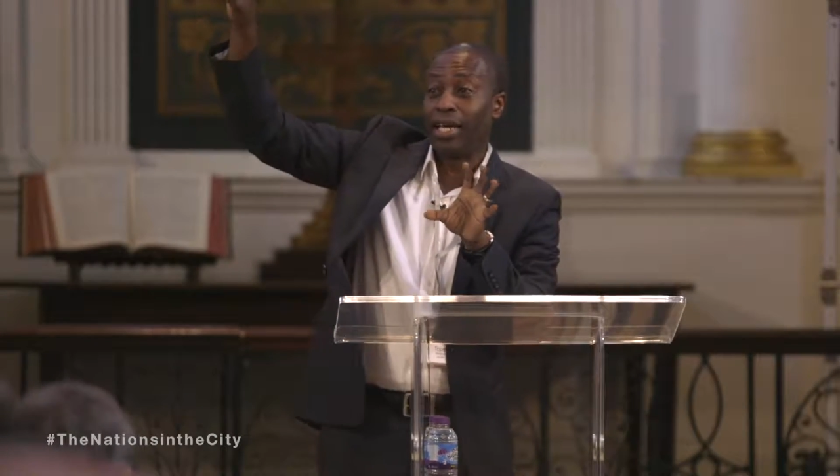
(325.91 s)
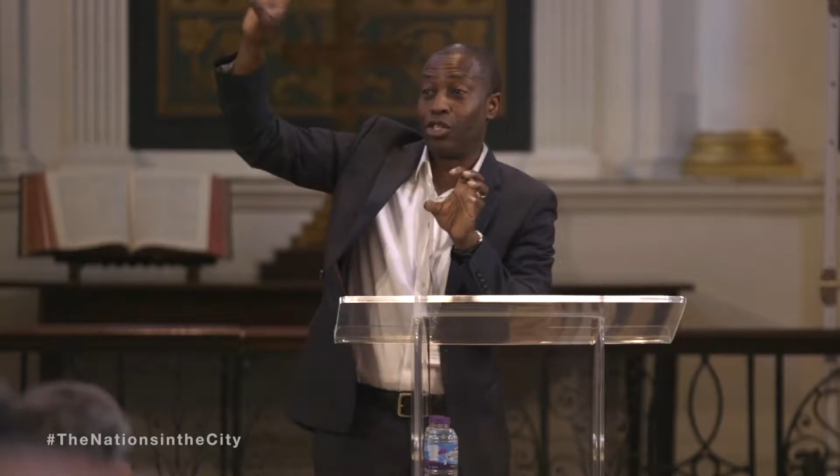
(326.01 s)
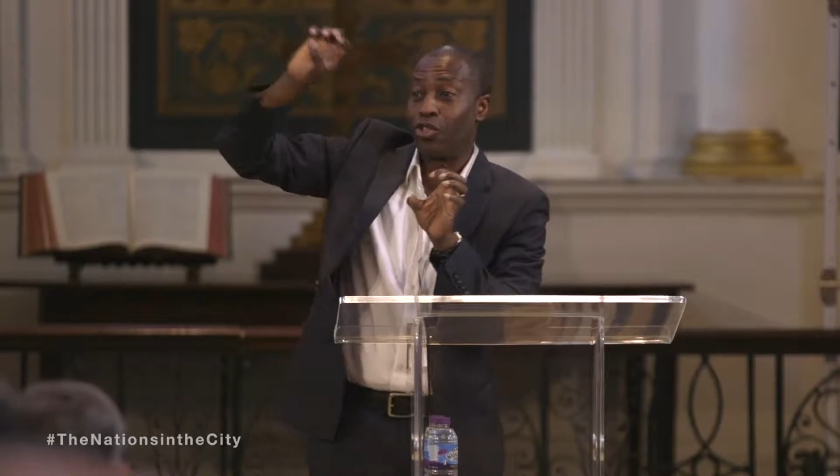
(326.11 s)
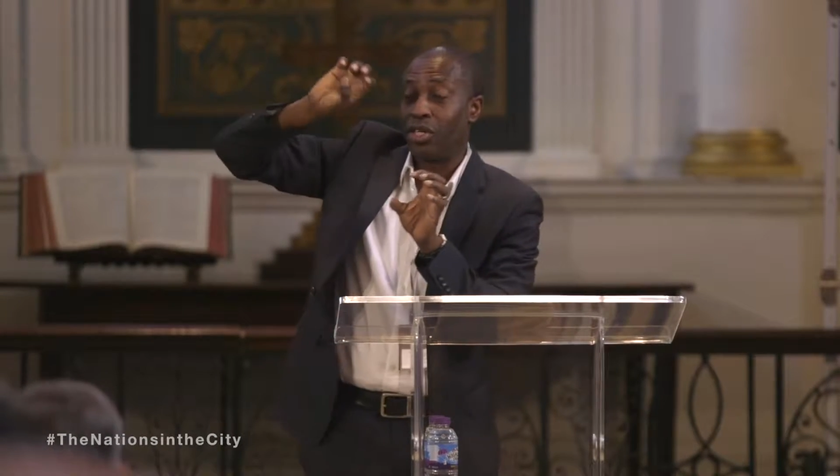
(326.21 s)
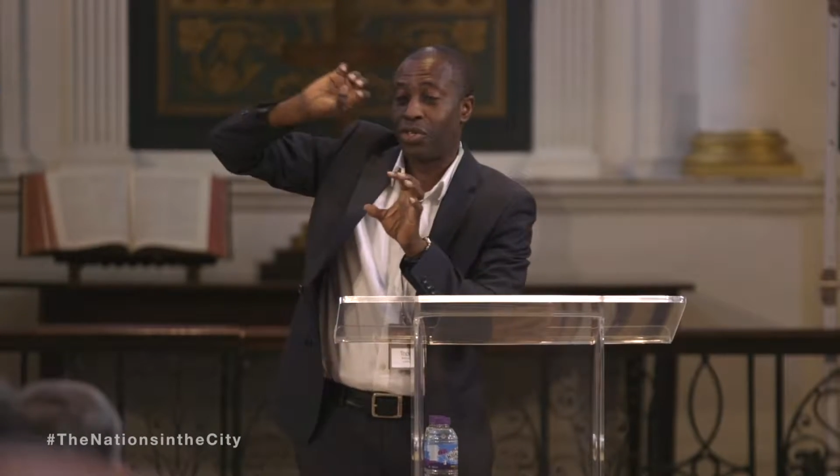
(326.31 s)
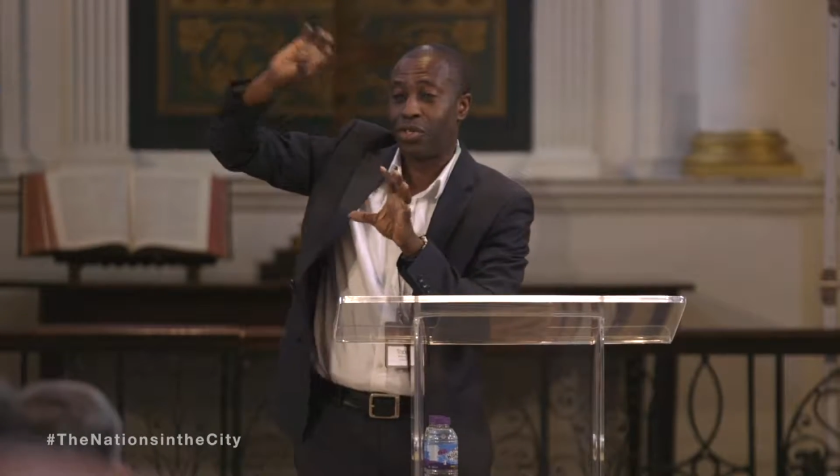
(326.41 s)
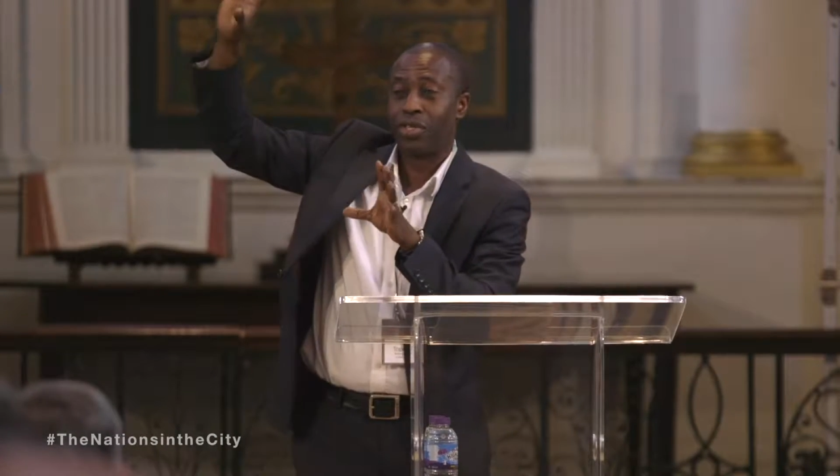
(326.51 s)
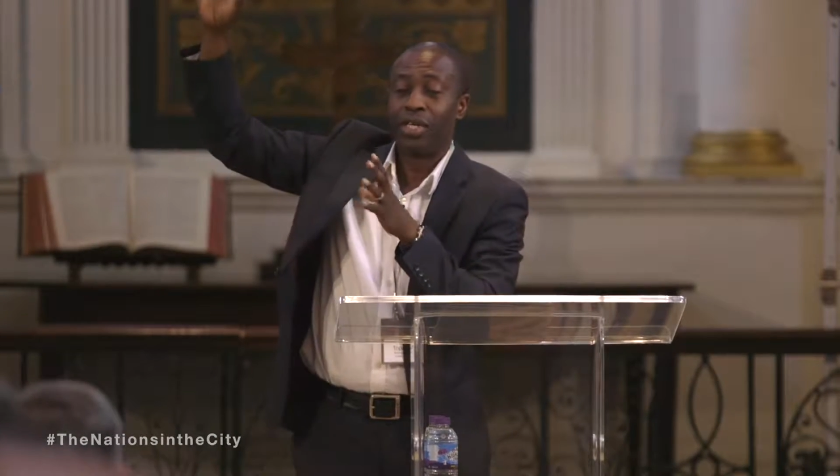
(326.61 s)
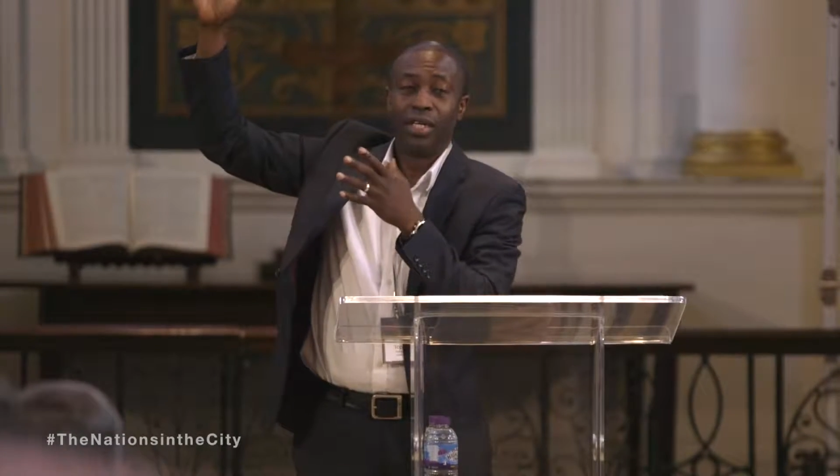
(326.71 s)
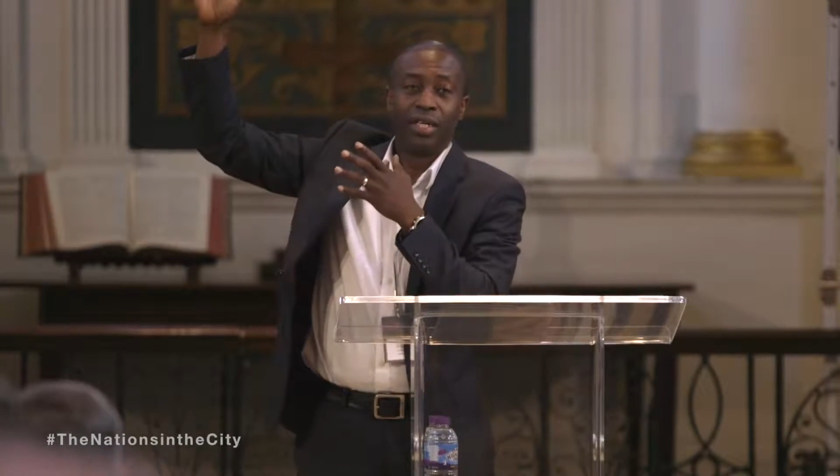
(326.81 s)

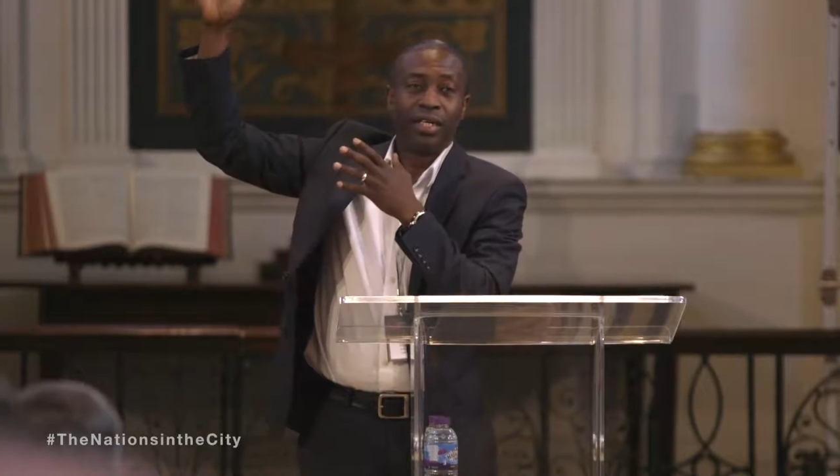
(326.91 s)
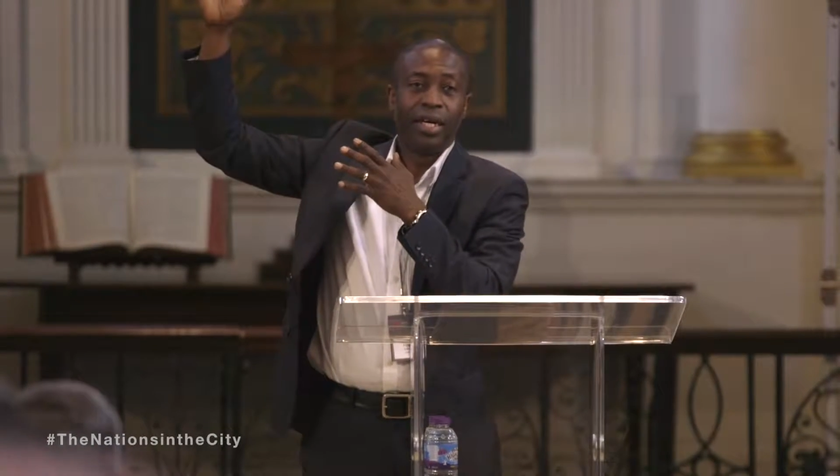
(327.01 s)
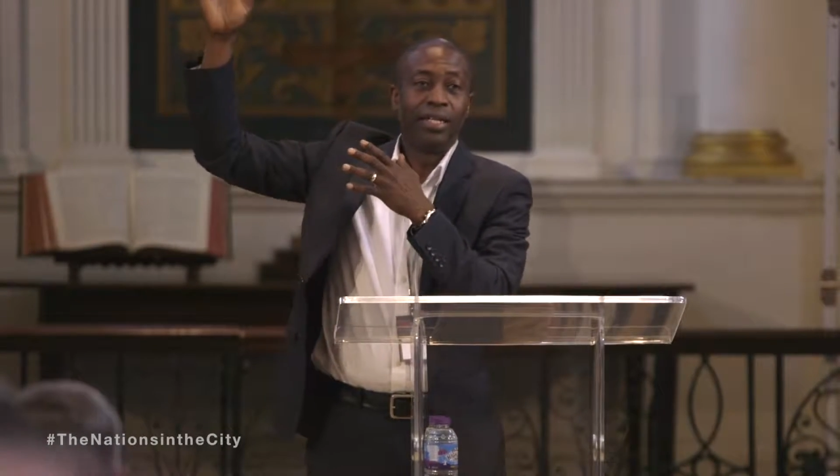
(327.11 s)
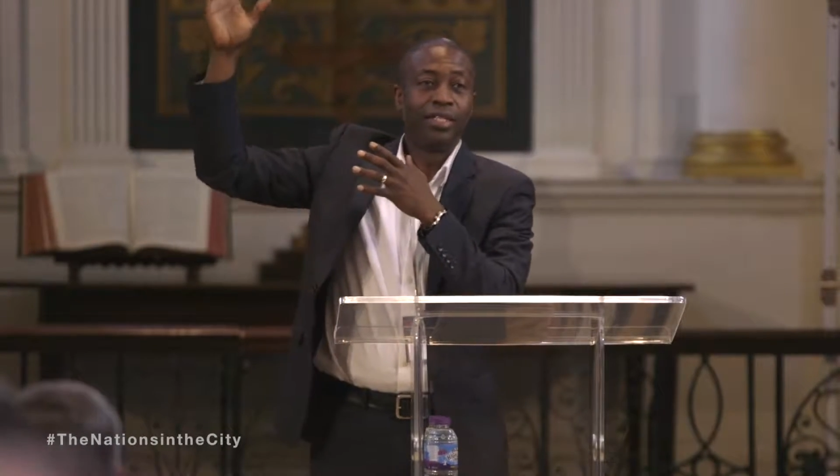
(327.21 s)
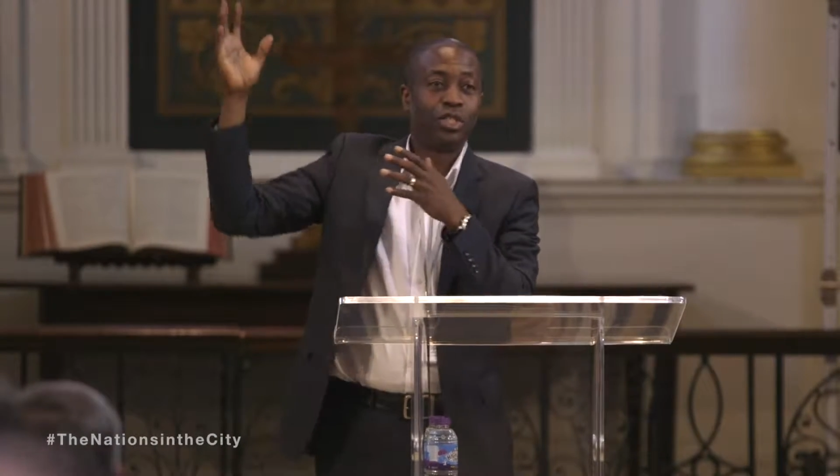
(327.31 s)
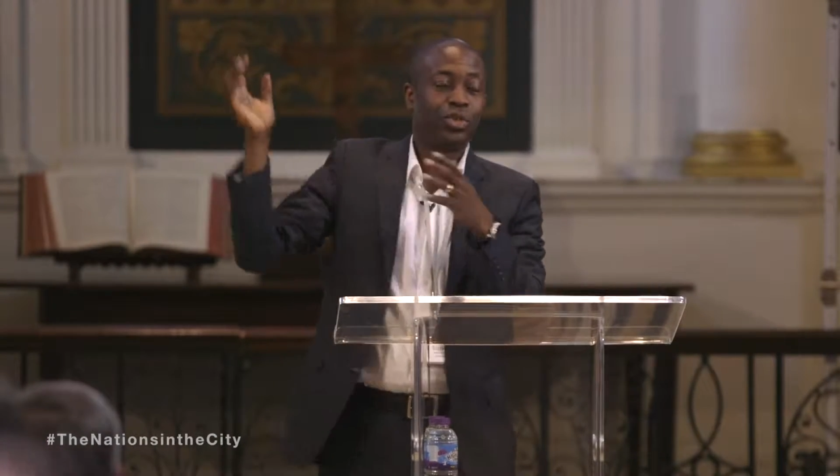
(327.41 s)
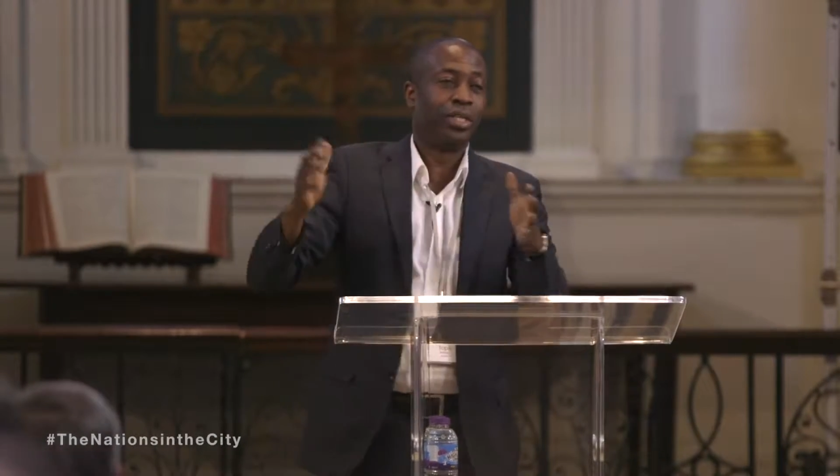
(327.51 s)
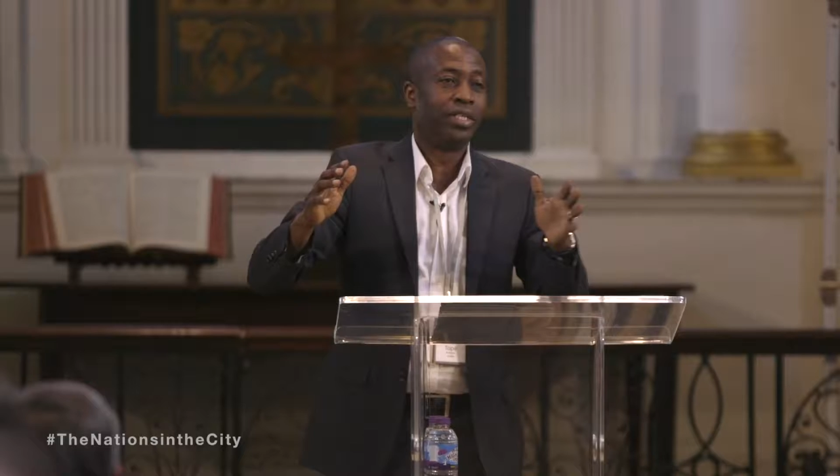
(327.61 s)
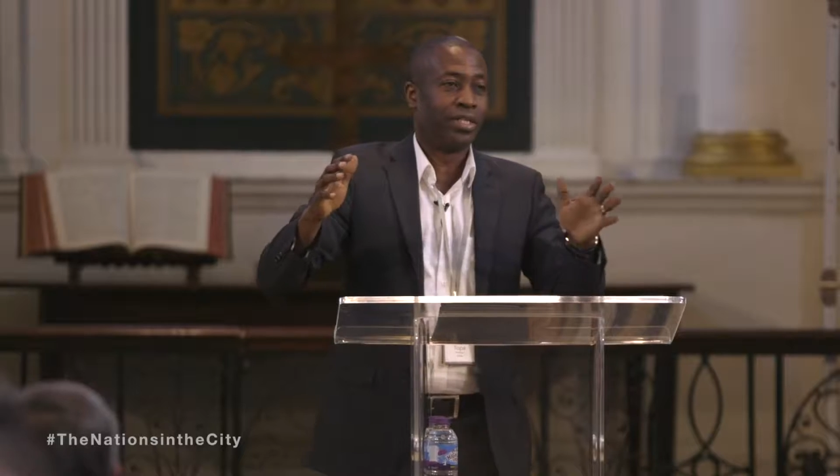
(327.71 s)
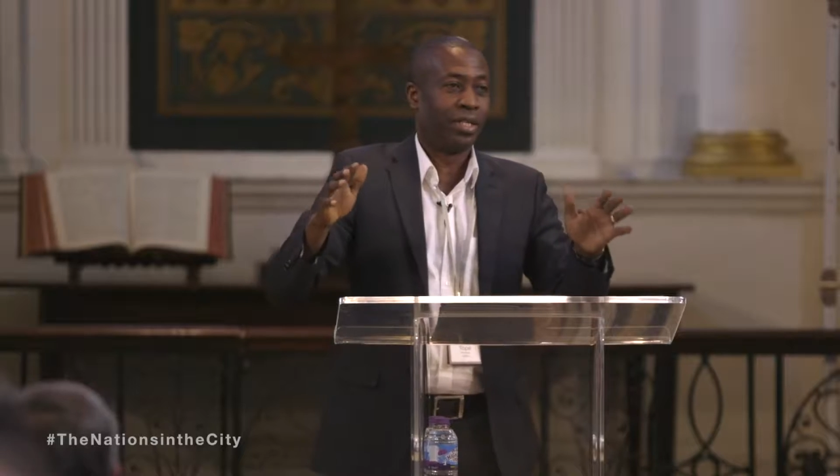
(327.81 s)
exists in the
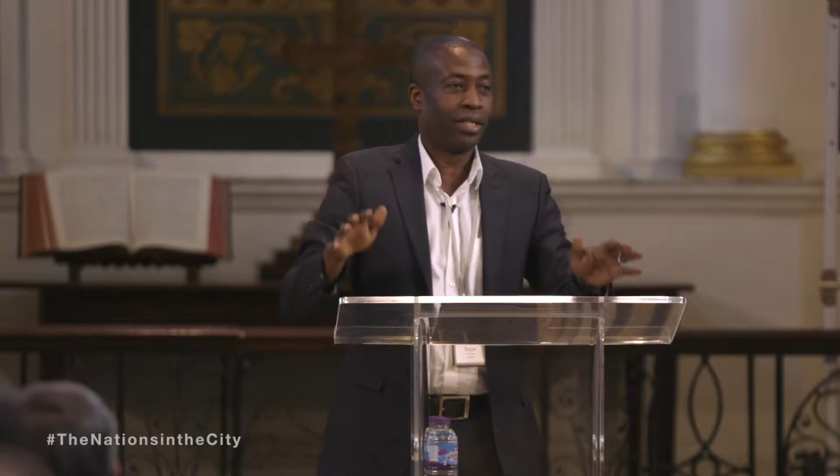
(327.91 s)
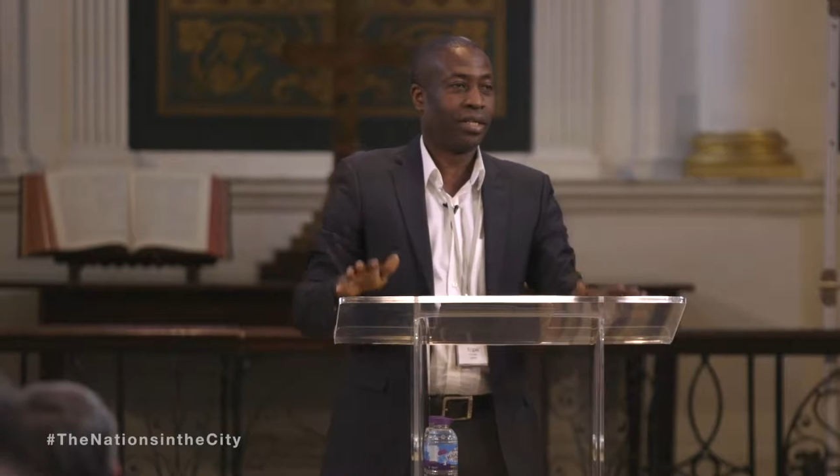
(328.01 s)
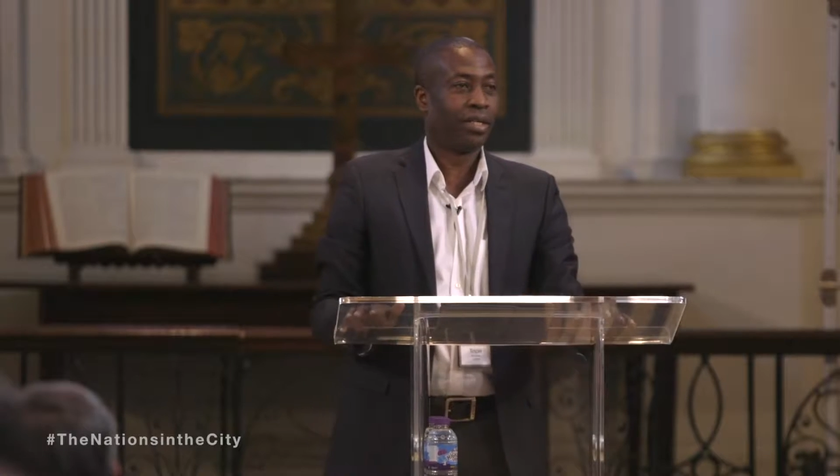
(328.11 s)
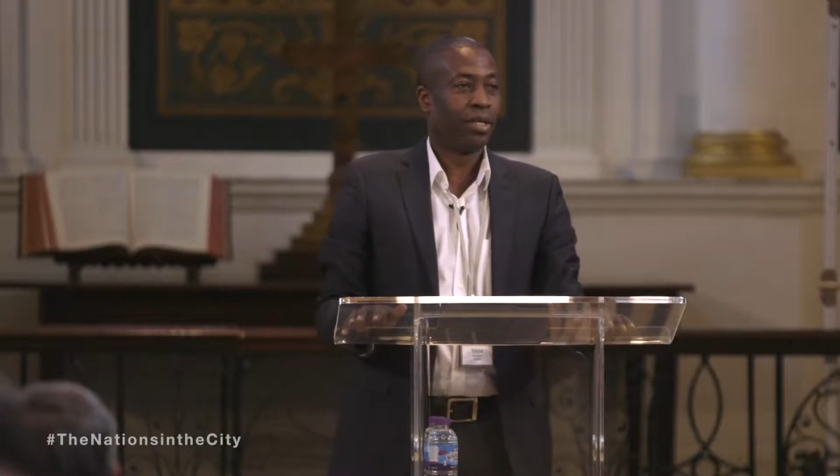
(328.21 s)
Trinity.